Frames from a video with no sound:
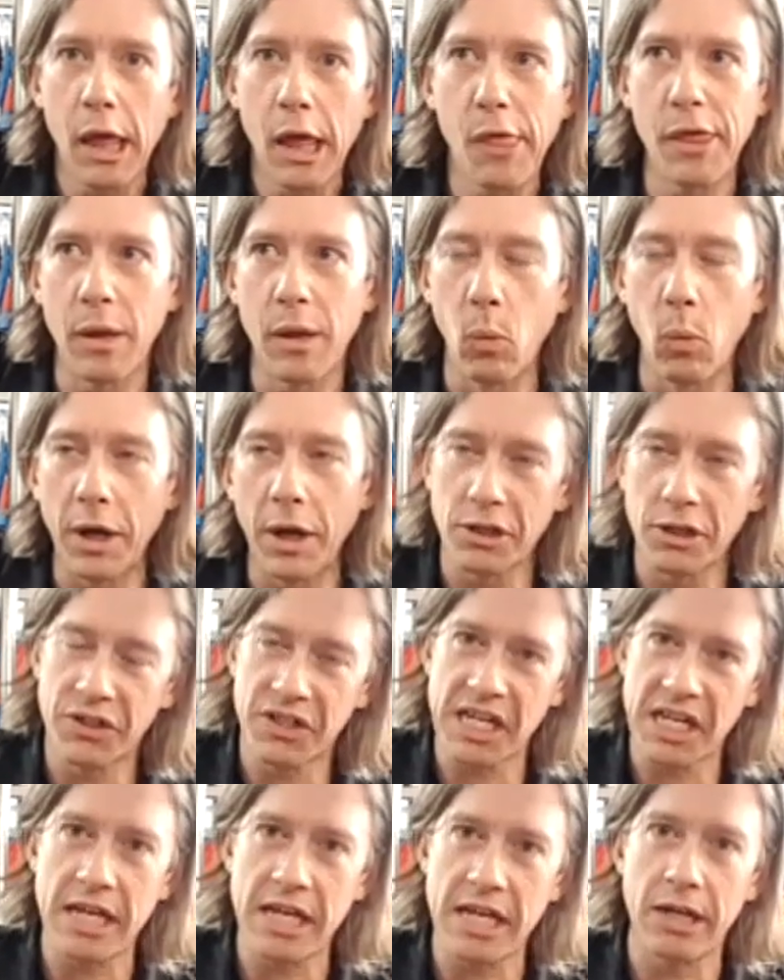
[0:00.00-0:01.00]
that what you're
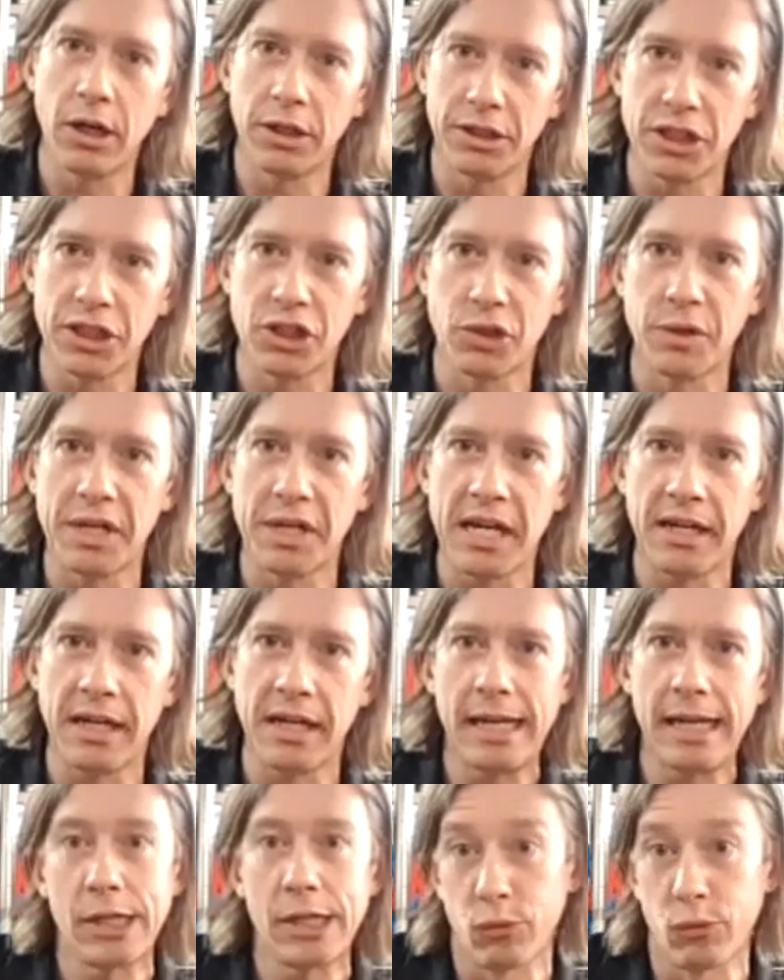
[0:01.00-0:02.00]
seeing on the screen
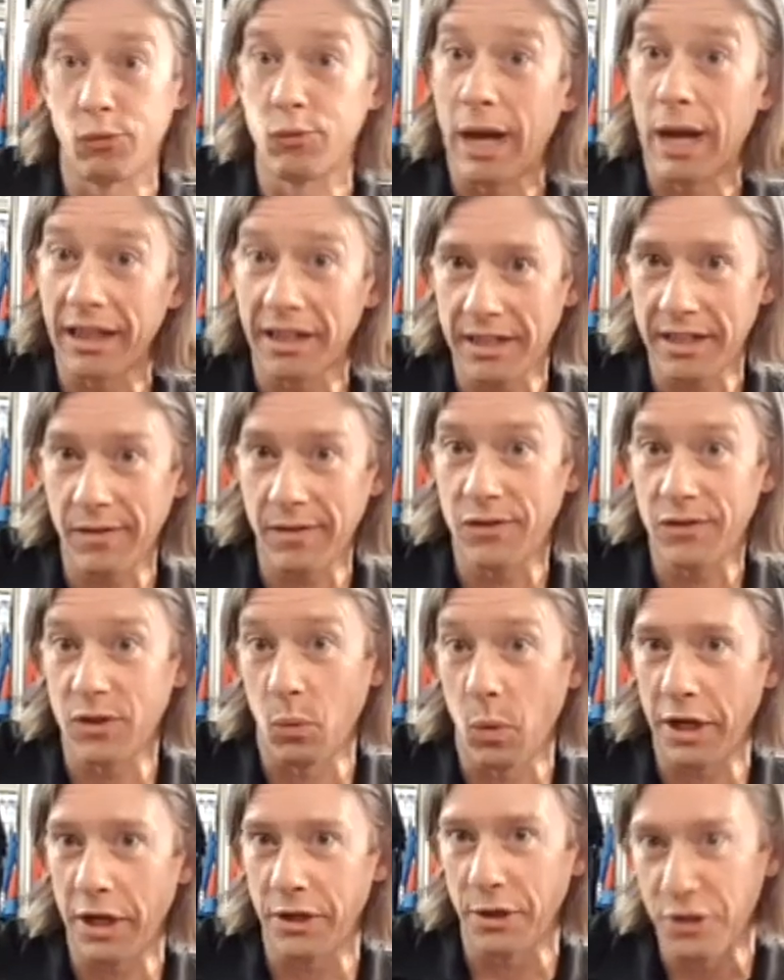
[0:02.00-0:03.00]
is relative to
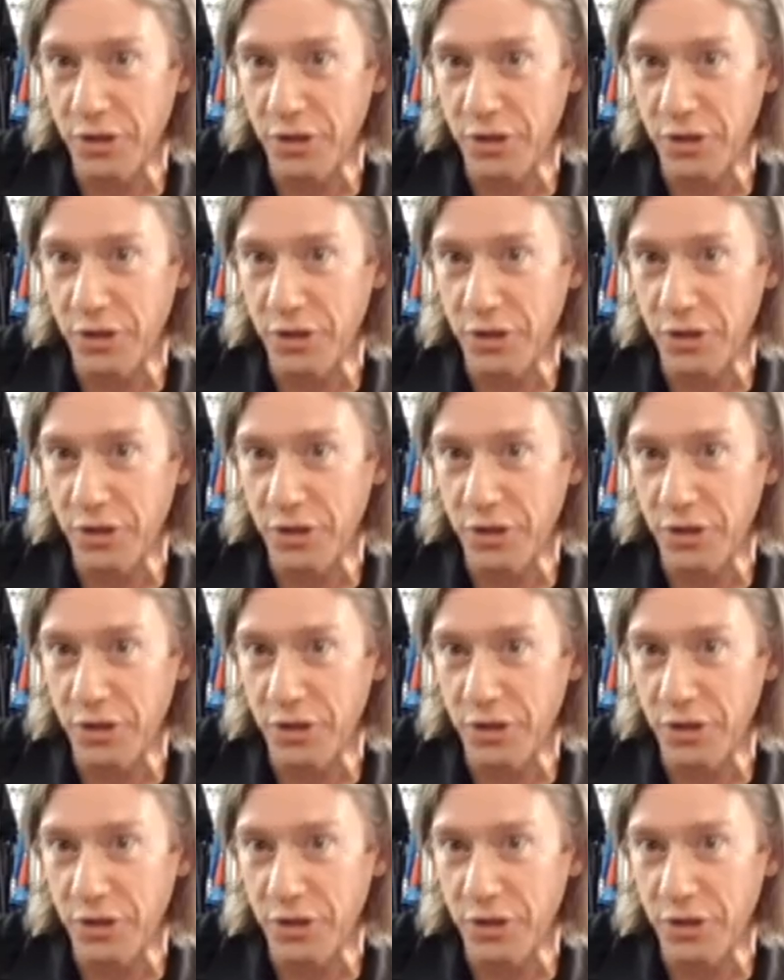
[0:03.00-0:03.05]
what you're